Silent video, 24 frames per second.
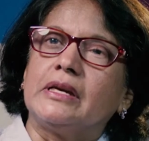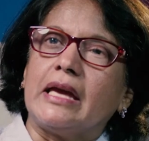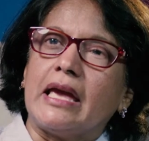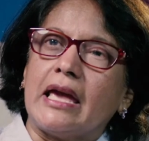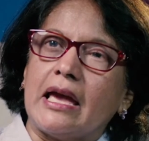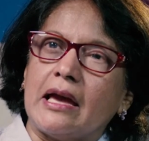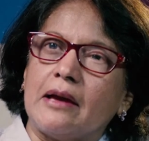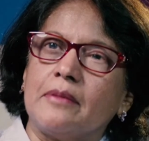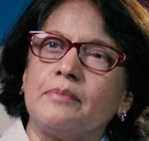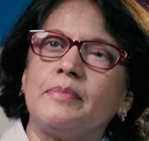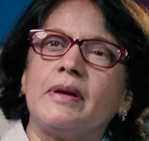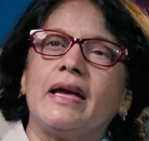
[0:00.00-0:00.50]

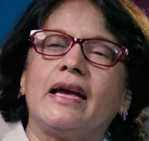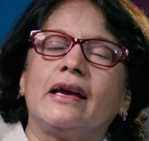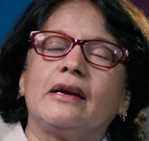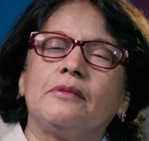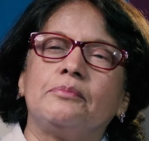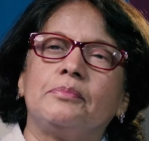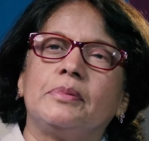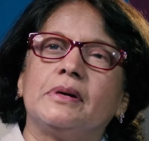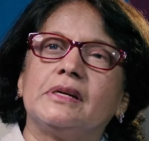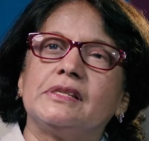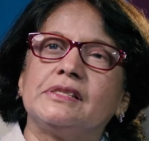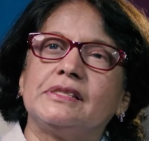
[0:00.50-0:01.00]

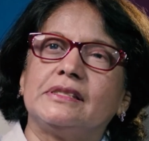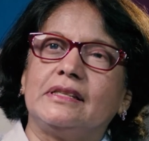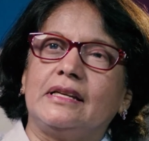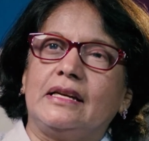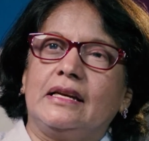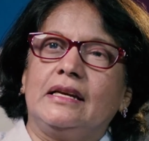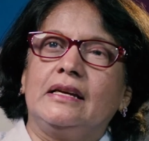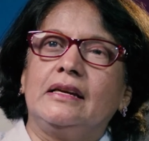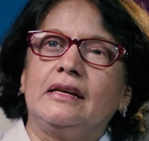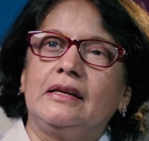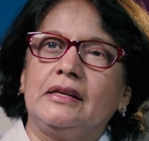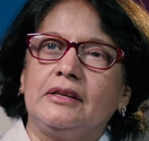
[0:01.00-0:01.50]
airbag burst
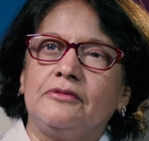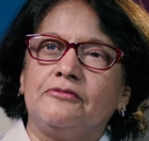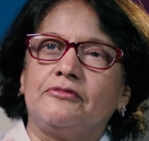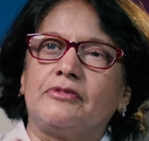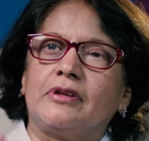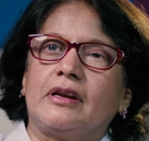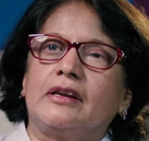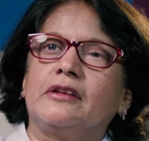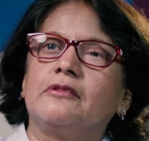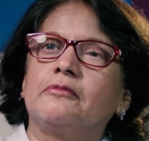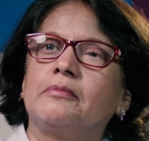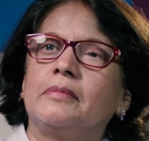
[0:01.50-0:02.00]
in
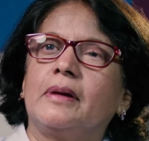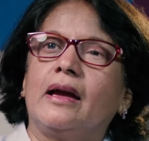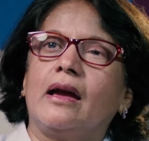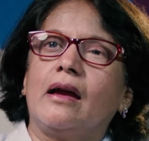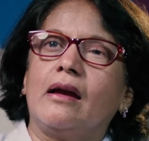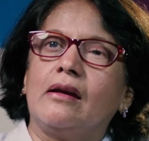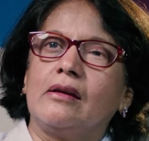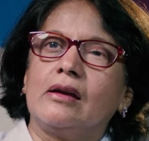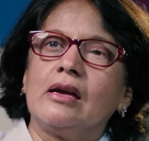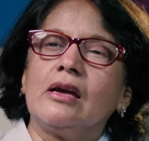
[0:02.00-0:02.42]
front of my